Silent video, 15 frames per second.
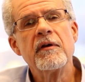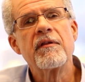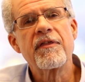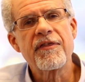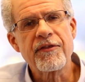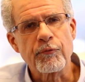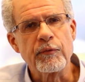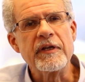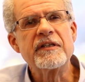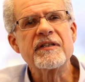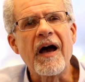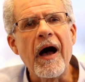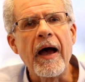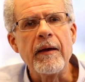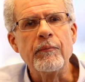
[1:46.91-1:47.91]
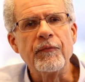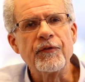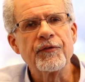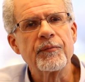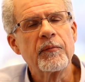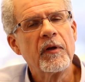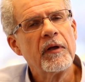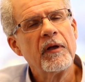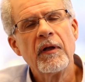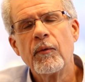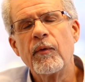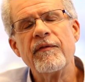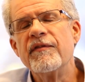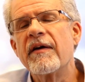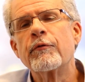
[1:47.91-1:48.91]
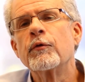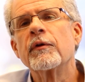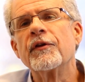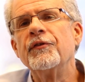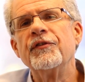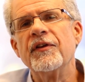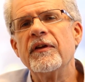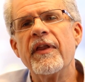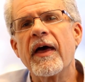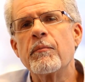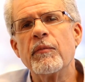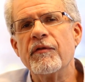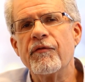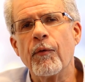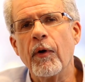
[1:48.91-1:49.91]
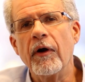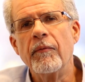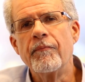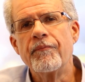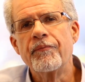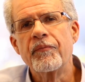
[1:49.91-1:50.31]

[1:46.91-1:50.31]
3 times. We've never really seen that before.